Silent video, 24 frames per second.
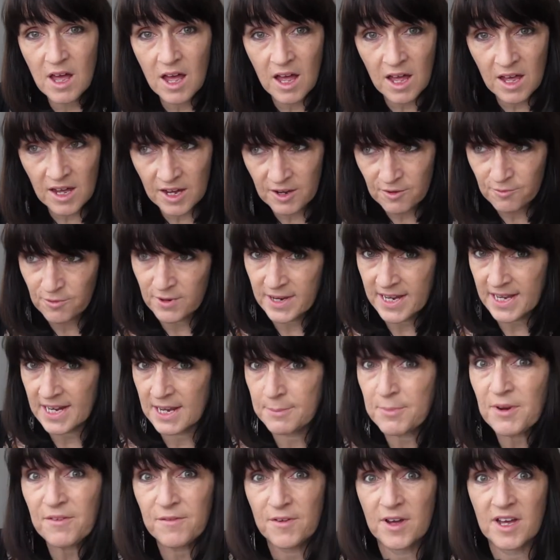I really
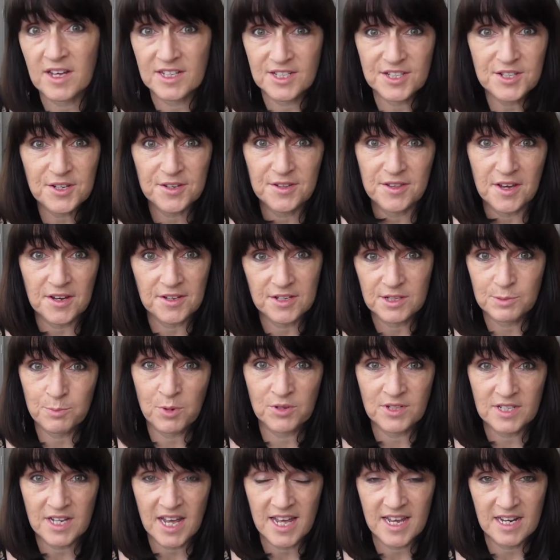prefer to do those
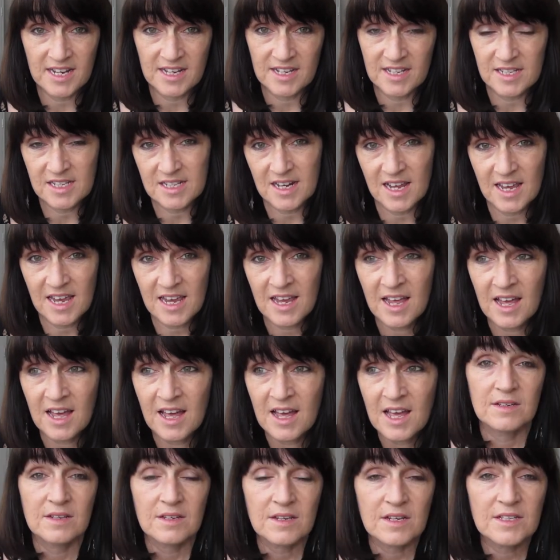spontaneously
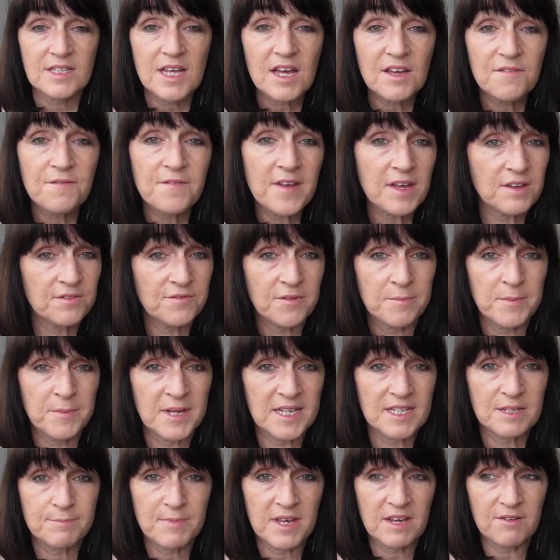because I've found from
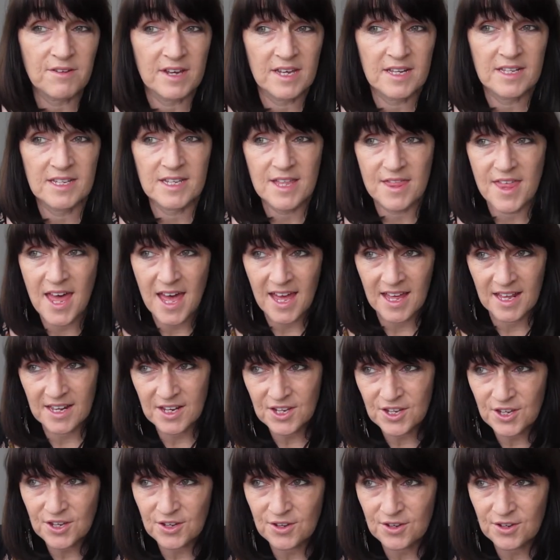experience that
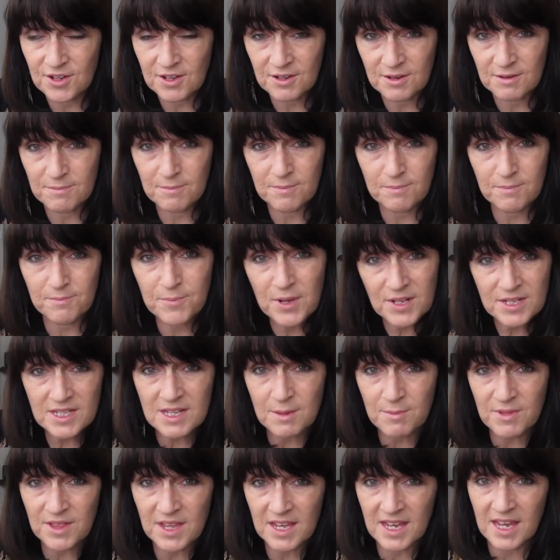you can put
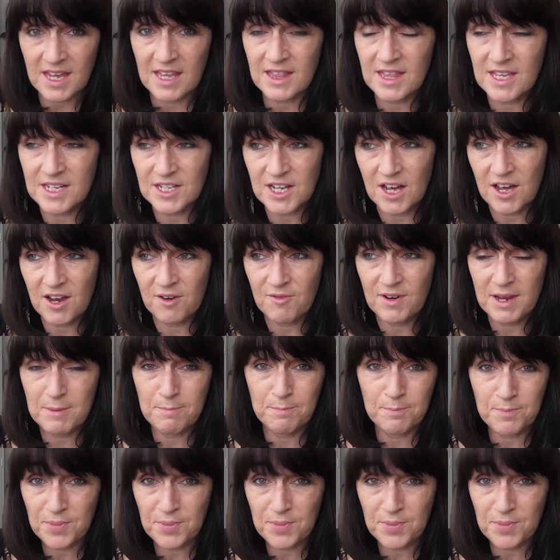something in the diary,